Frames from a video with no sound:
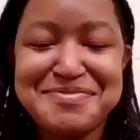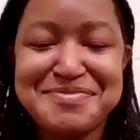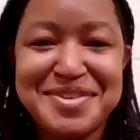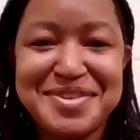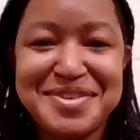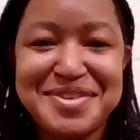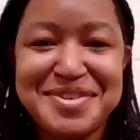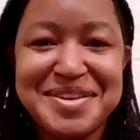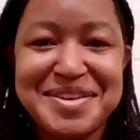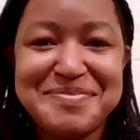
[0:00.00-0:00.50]

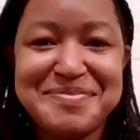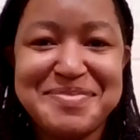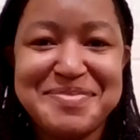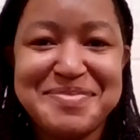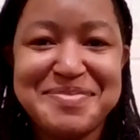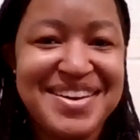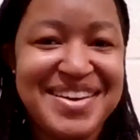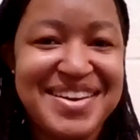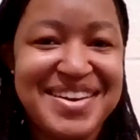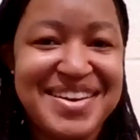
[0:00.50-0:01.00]
We put
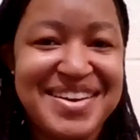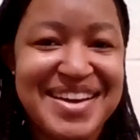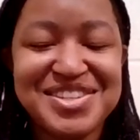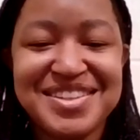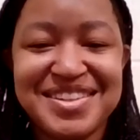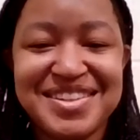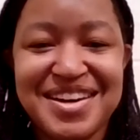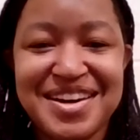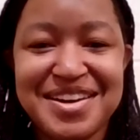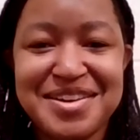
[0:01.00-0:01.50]
out actually a
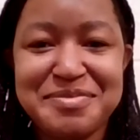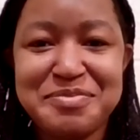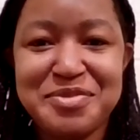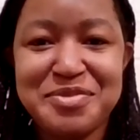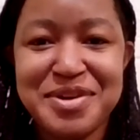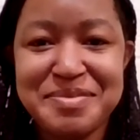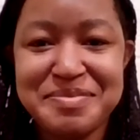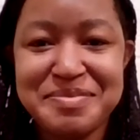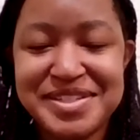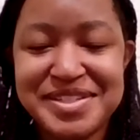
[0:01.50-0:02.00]
lot of
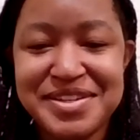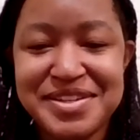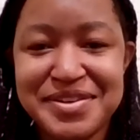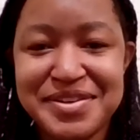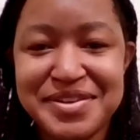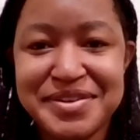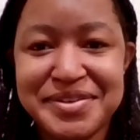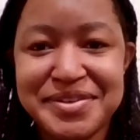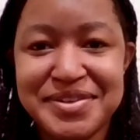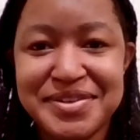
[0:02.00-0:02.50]
print
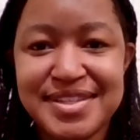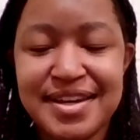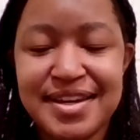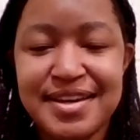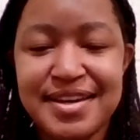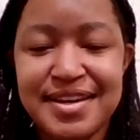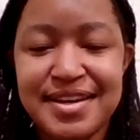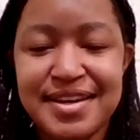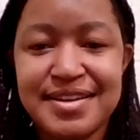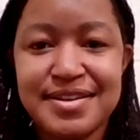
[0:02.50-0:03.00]
materials,
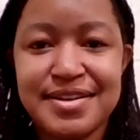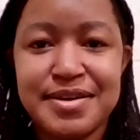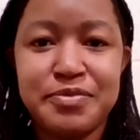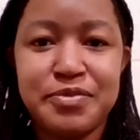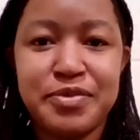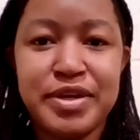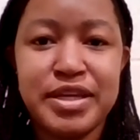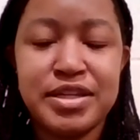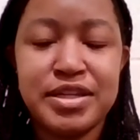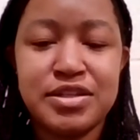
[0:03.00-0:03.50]
and
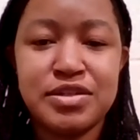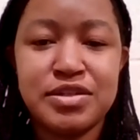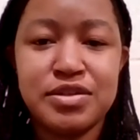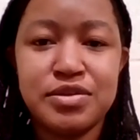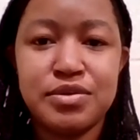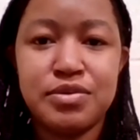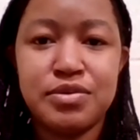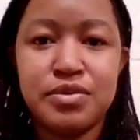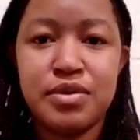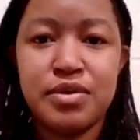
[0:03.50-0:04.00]
we
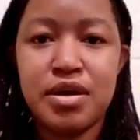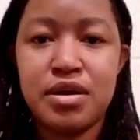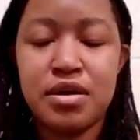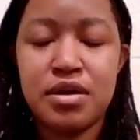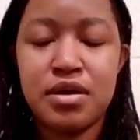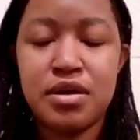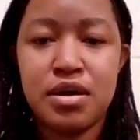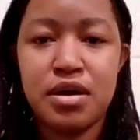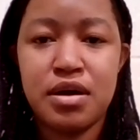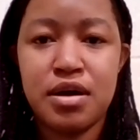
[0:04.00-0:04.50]
do
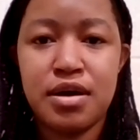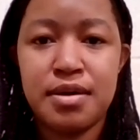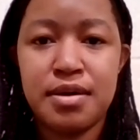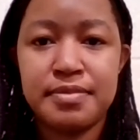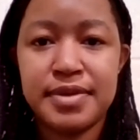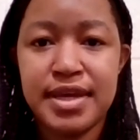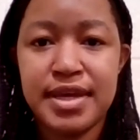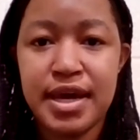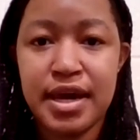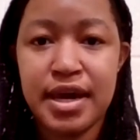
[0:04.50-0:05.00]

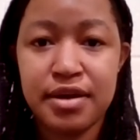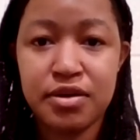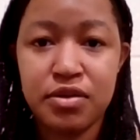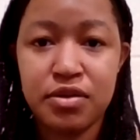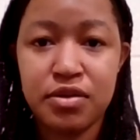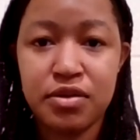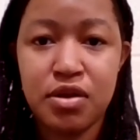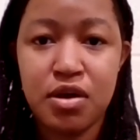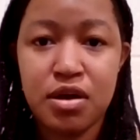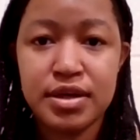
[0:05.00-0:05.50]

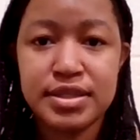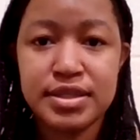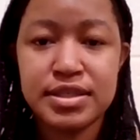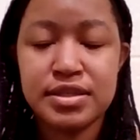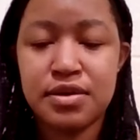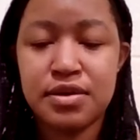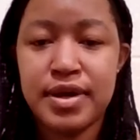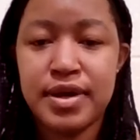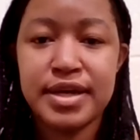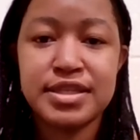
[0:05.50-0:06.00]
catalogs,
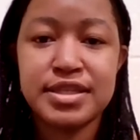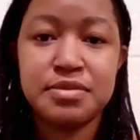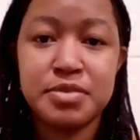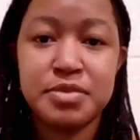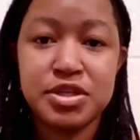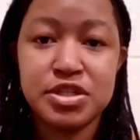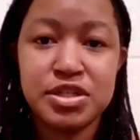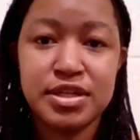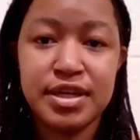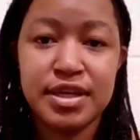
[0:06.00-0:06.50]
so
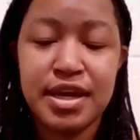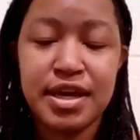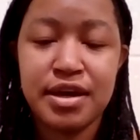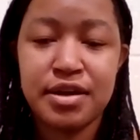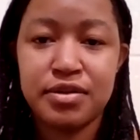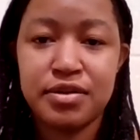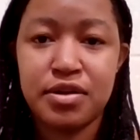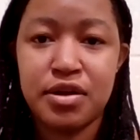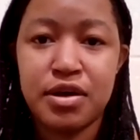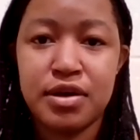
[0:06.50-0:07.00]
exhibition
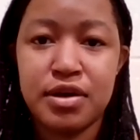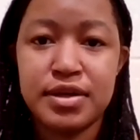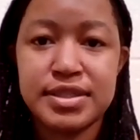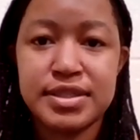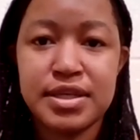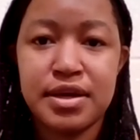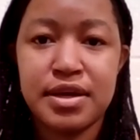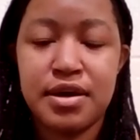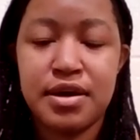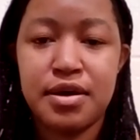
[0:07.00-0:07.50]

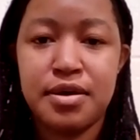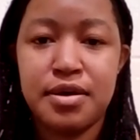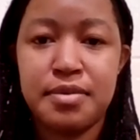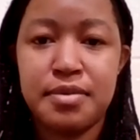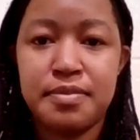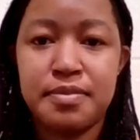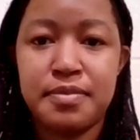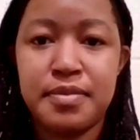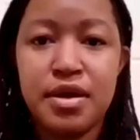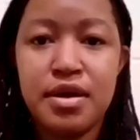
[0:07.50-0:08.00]
catalogs
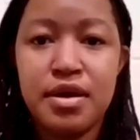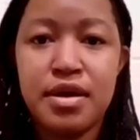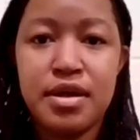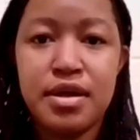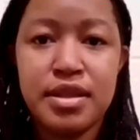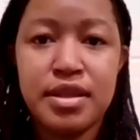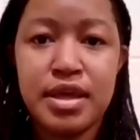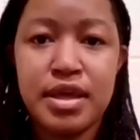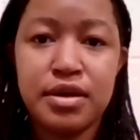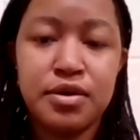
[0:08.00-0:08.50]

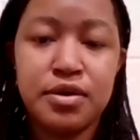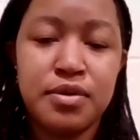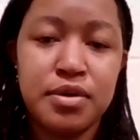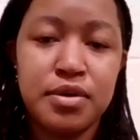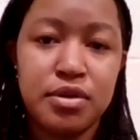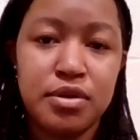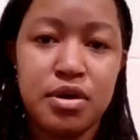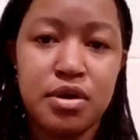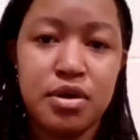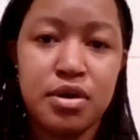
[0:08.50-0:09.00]
that go
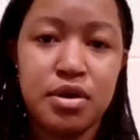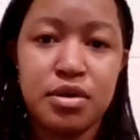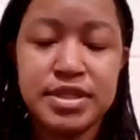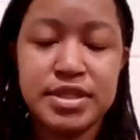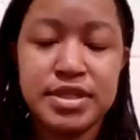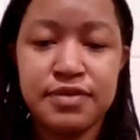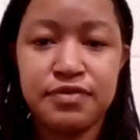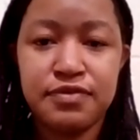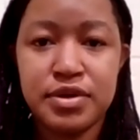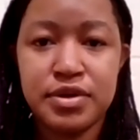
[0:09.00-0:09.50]
along with
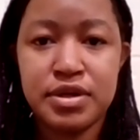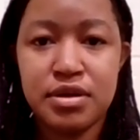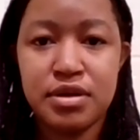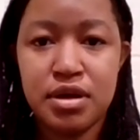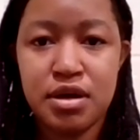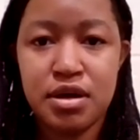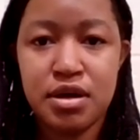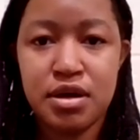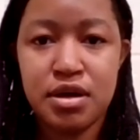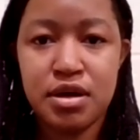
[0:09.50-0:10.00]
different
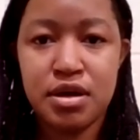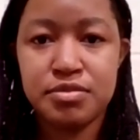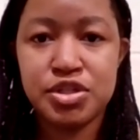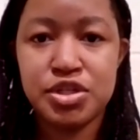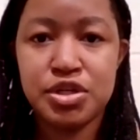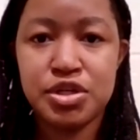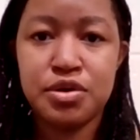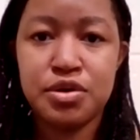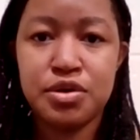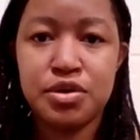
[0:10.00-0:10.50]

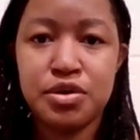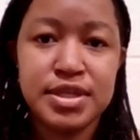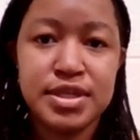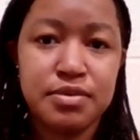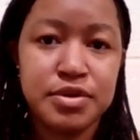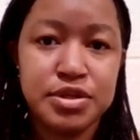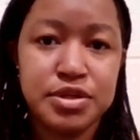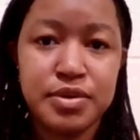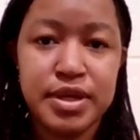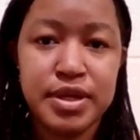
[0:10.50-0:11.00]
shows that we're
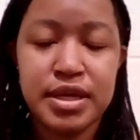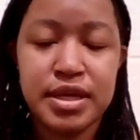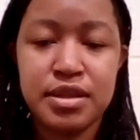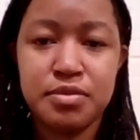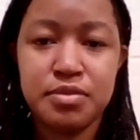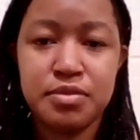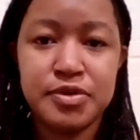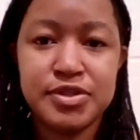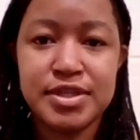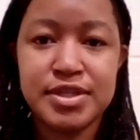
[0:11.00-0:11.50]
doing in
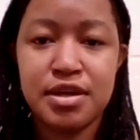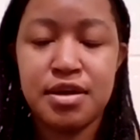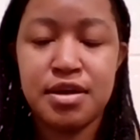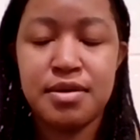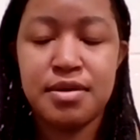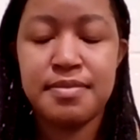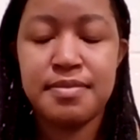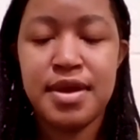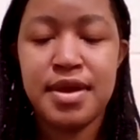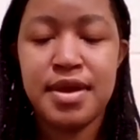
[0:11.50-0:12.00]
the museum.